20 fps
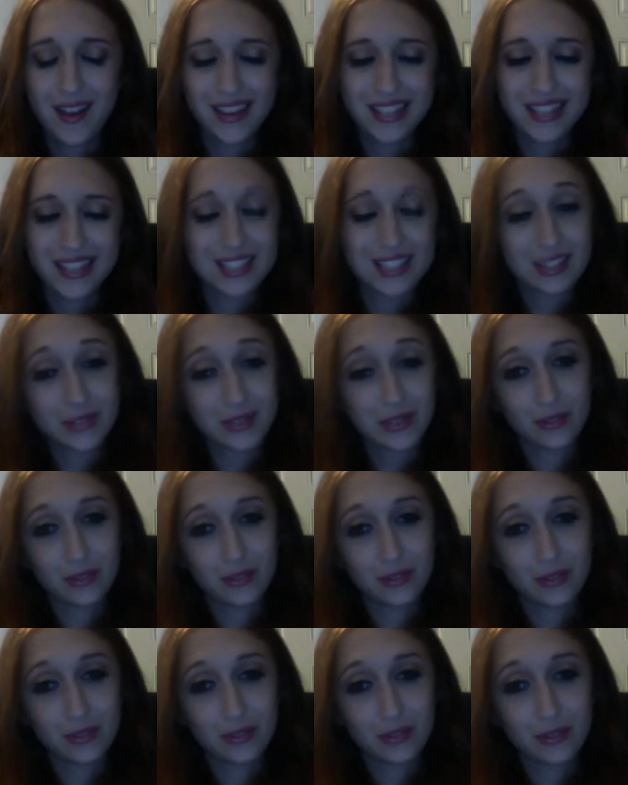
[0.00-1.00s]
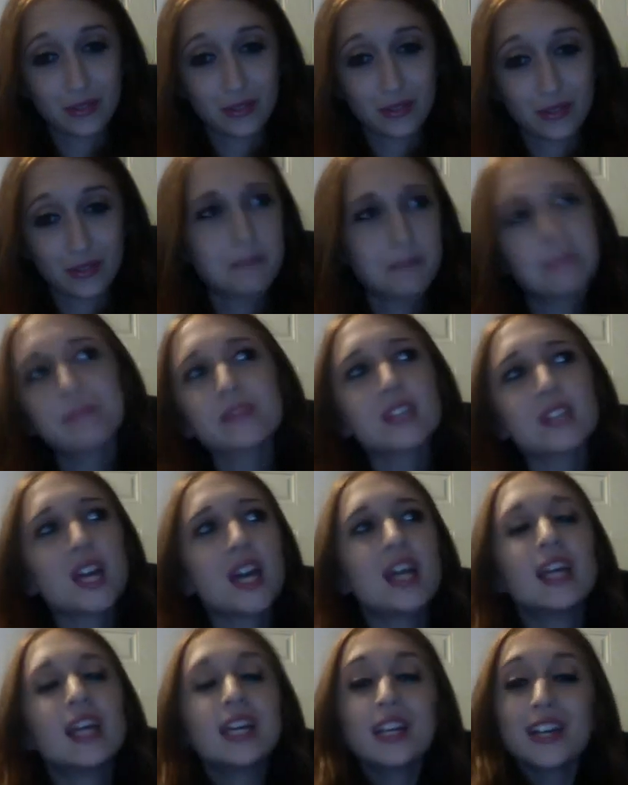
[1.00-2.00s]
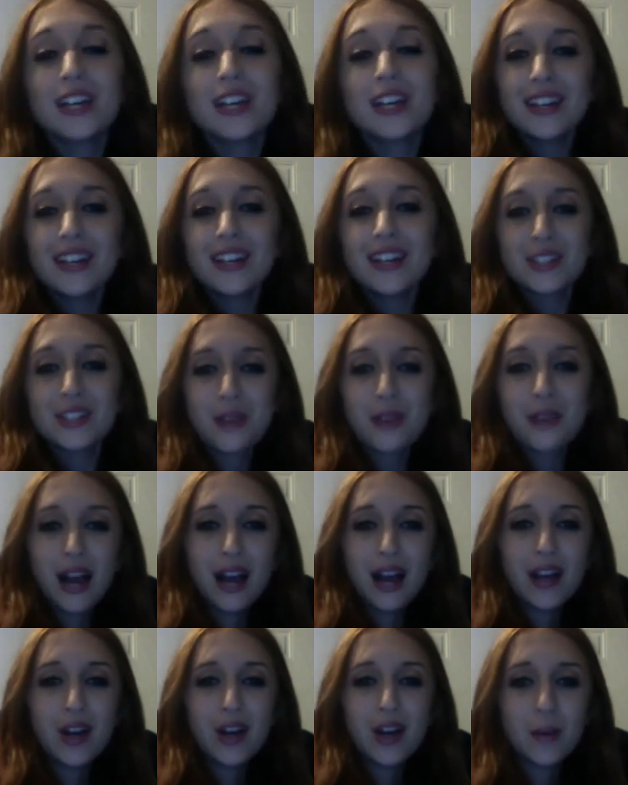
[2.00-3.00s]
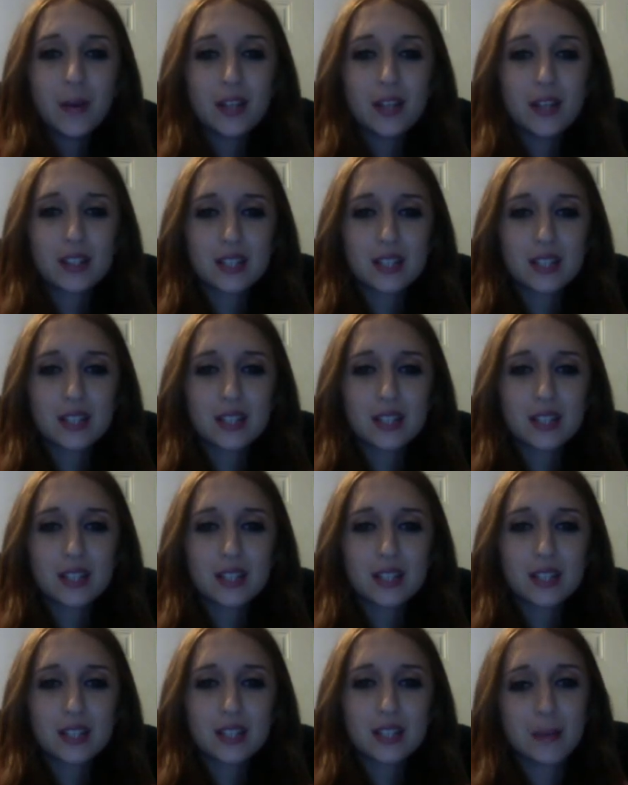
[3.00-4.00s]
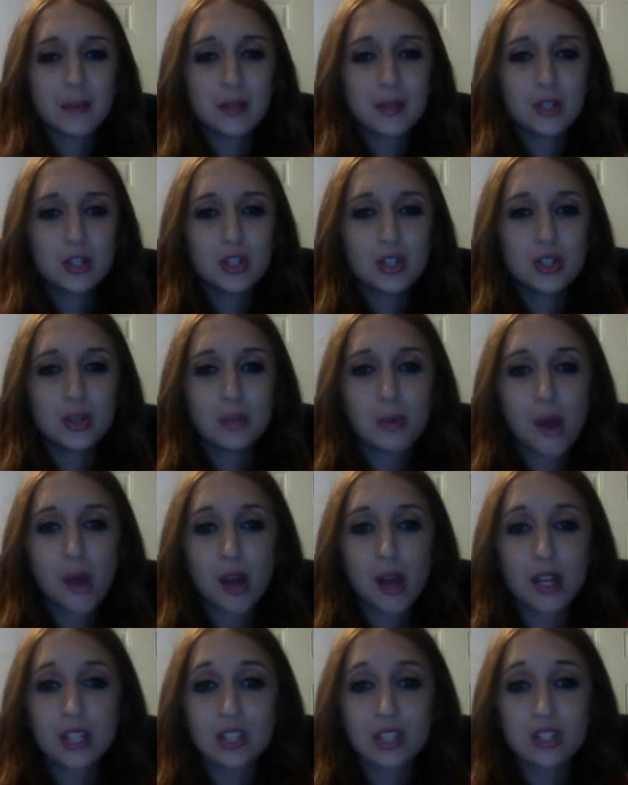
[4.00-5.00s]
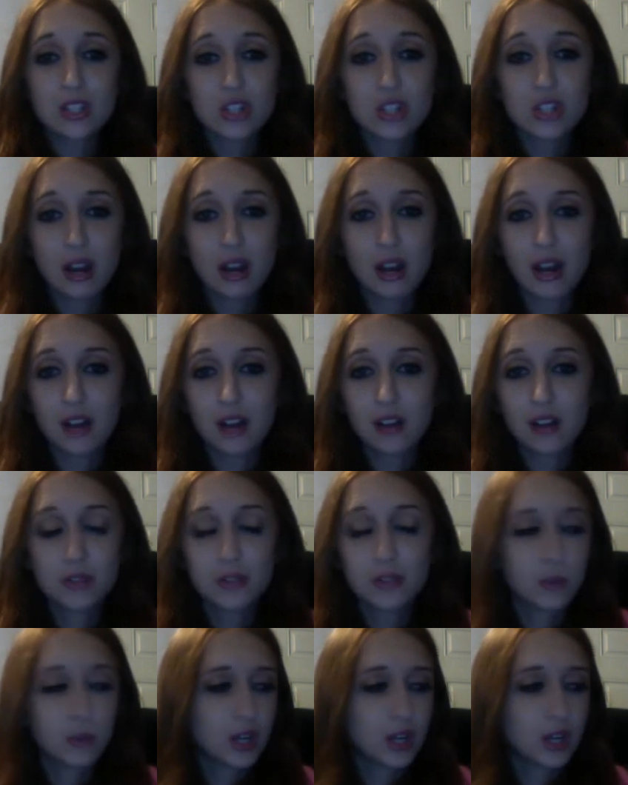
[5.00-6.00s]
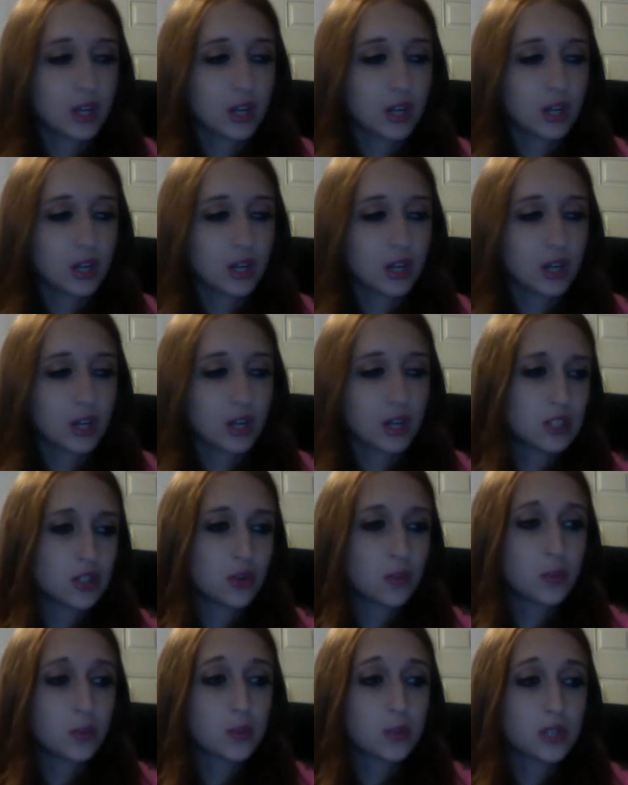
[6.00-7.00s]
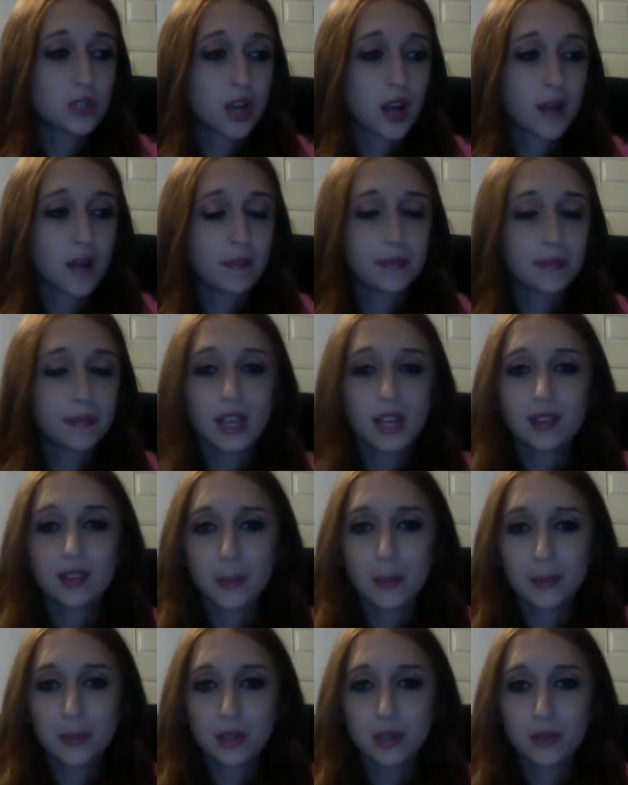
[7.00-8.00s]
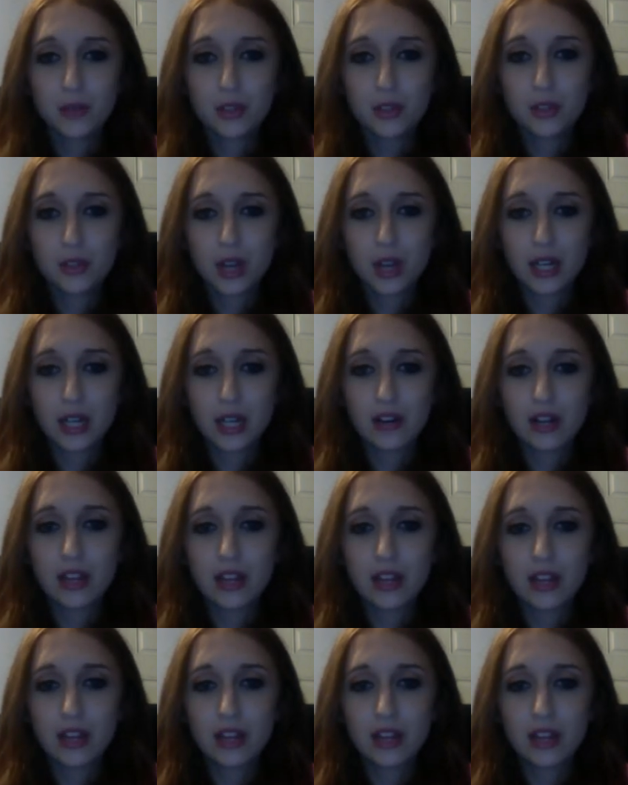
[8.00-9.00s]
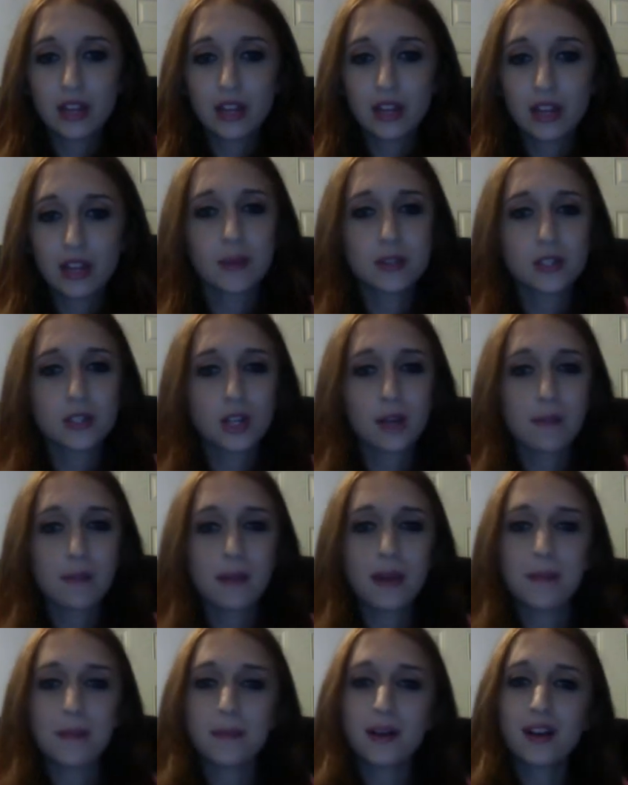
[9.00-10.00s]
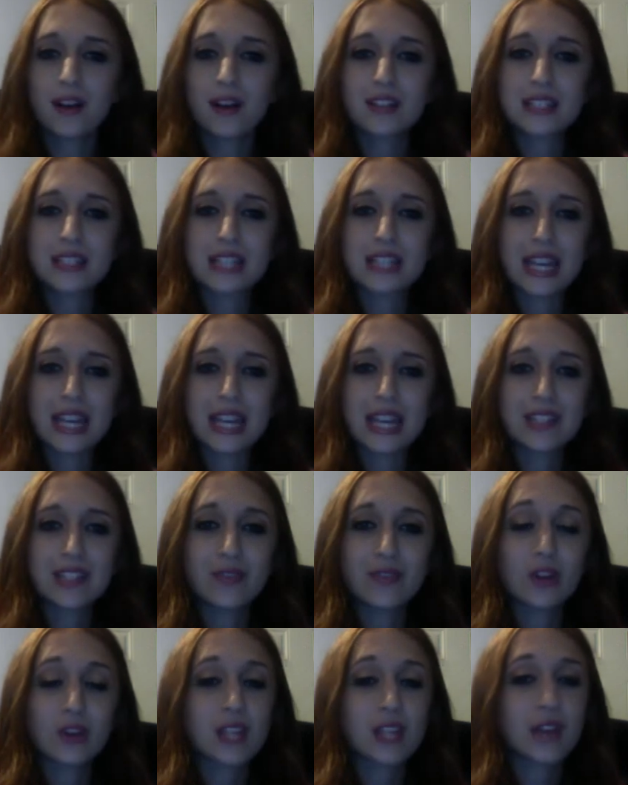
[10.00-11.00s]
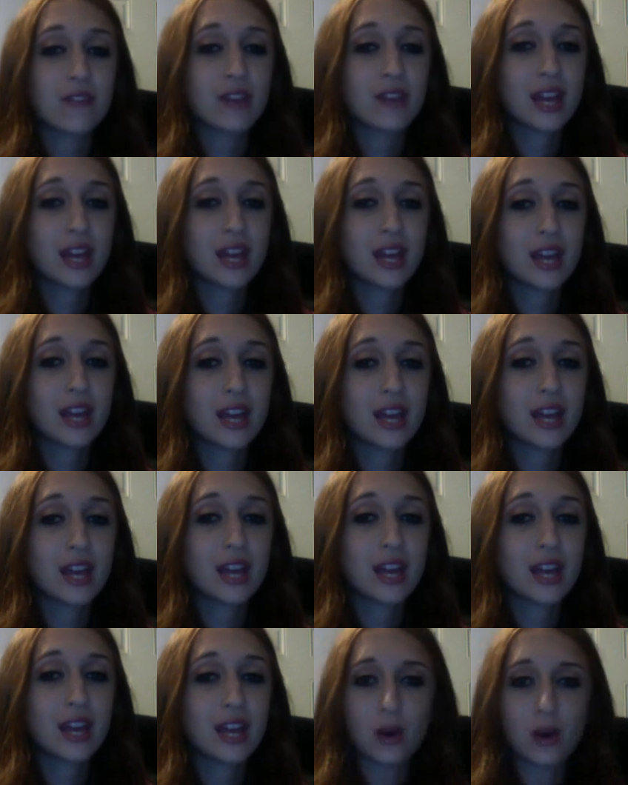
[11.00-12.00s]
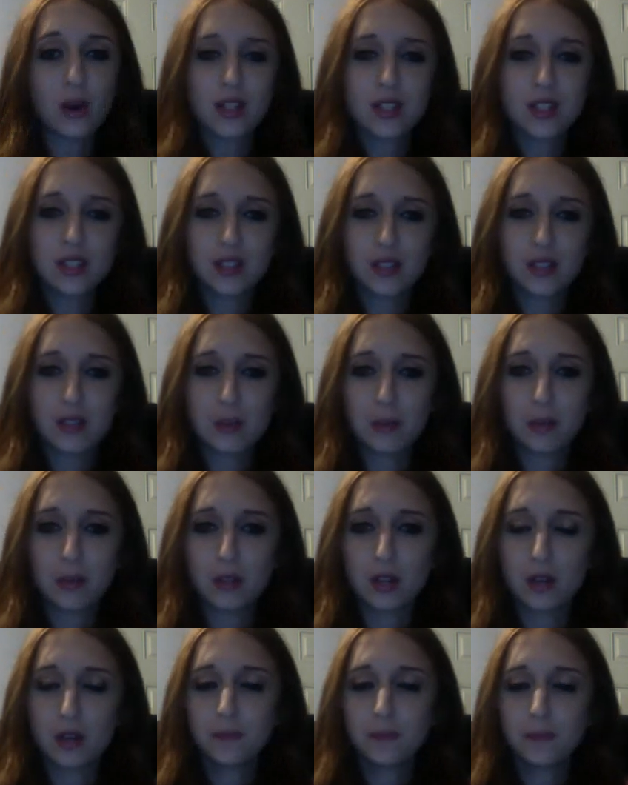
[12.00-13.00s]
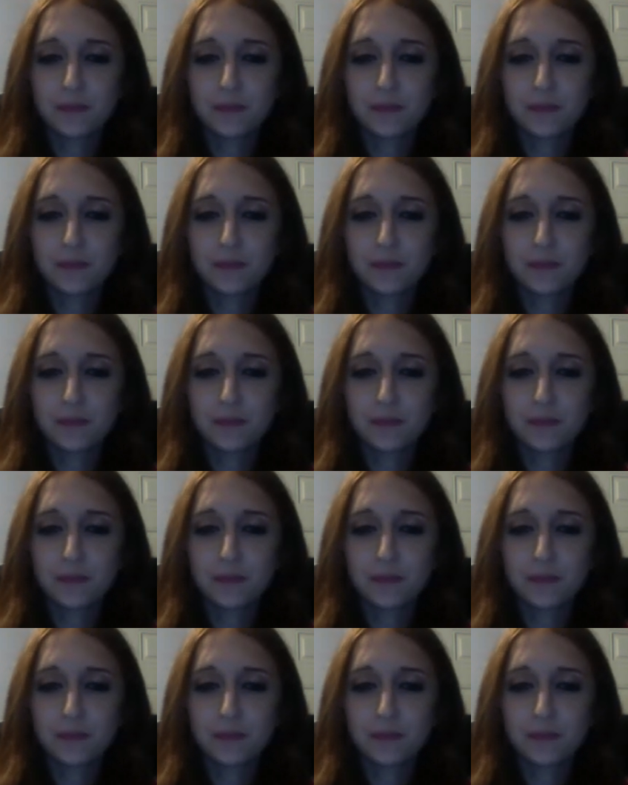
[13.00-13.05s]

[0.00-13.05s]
It's different from clothes. But, so yeah, I hope you guys got some new products to try out if you wanted to try out any dupes. Let me know if you tried out anything in the comments or in my inbox, and if you guys have any video requests, leave them below